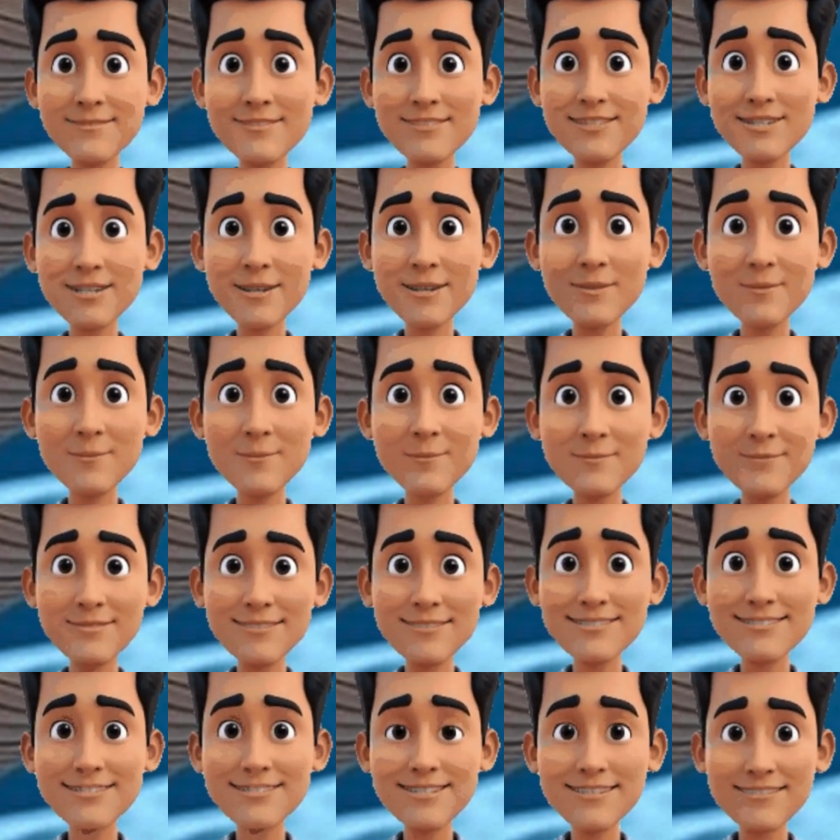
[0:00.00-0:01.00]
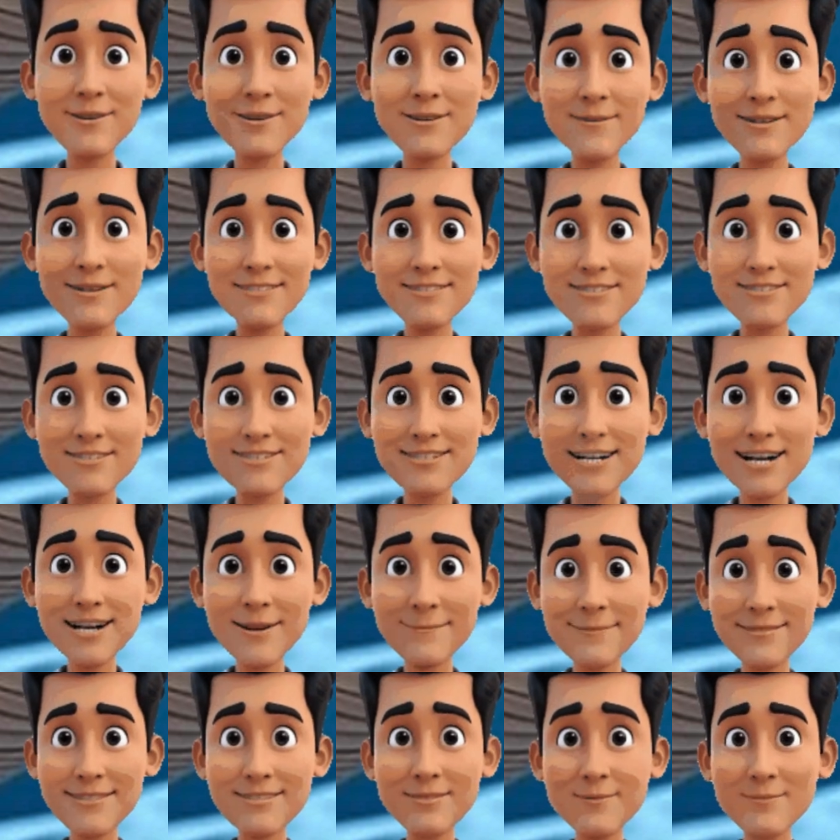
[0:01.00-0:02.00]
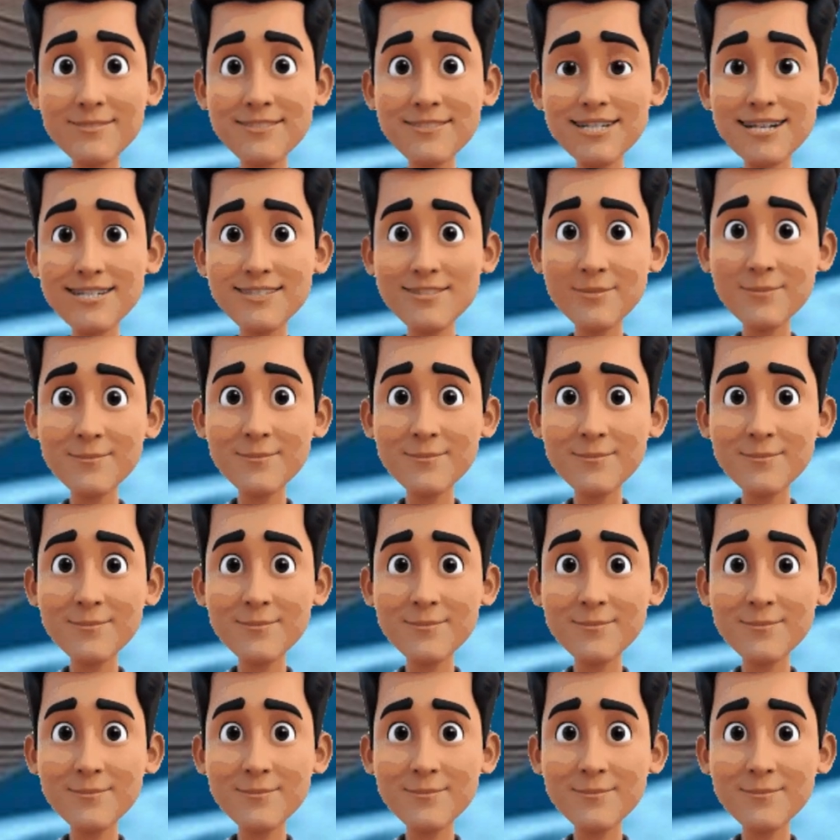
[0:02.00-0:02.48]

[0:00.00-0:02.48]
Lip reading: pelvic floor muscle tension or spasm,